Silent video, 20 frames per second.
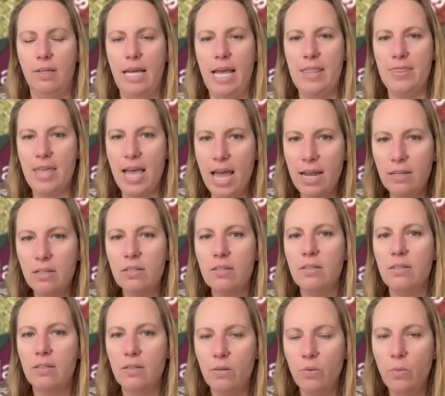And that
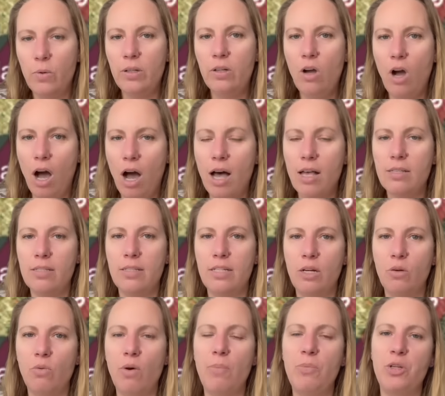will cause the
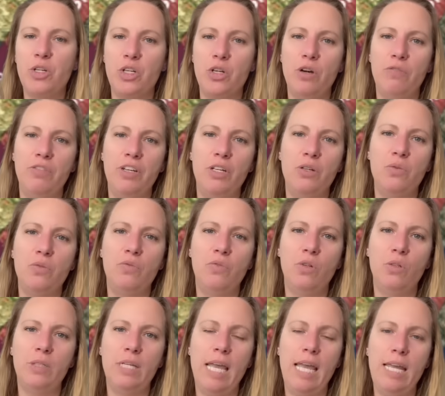eruption of a new
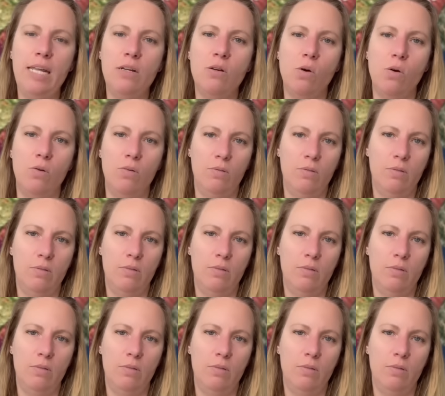volcano.